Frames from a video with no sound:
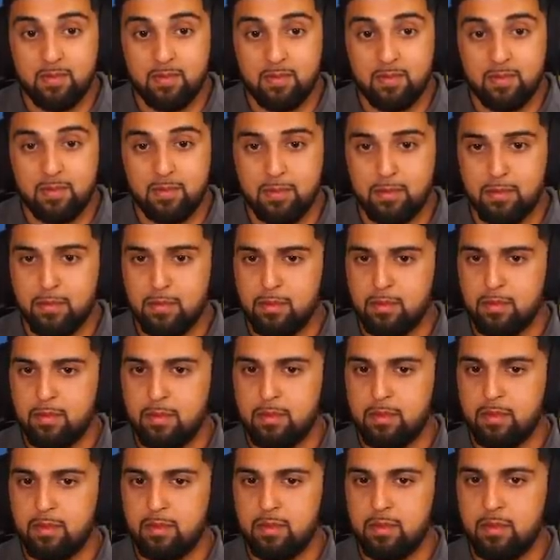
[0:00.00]

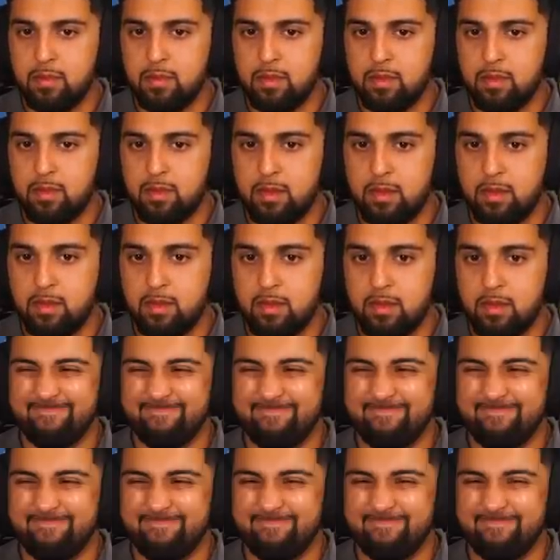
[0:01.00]

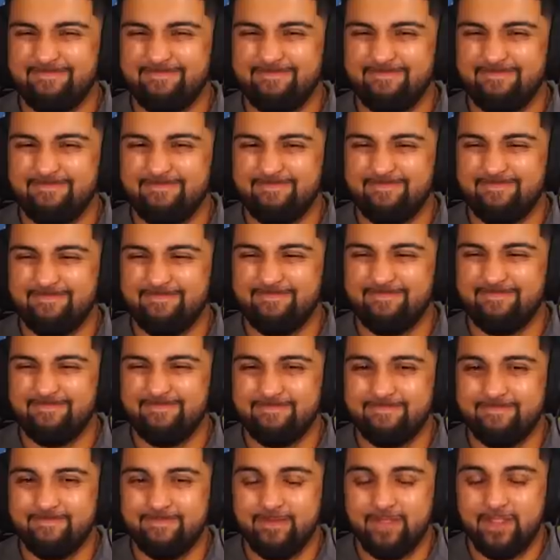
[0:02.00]

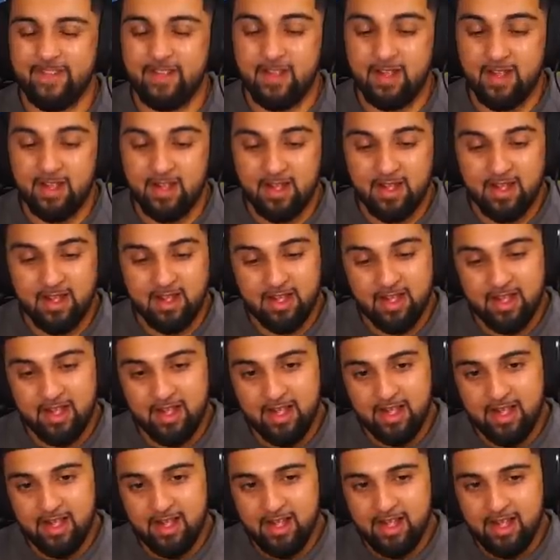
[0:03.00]

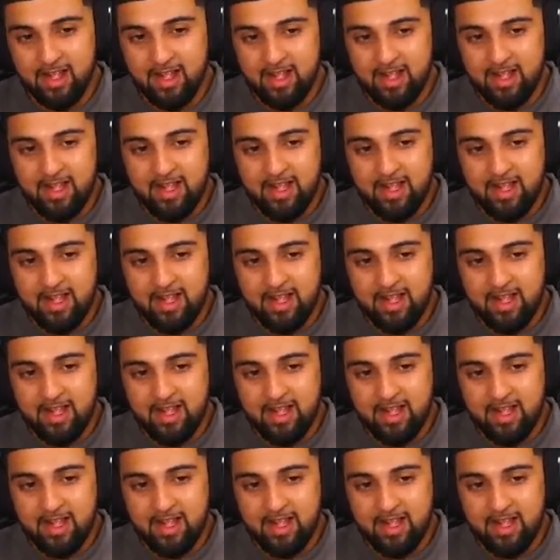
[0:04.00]
(silent)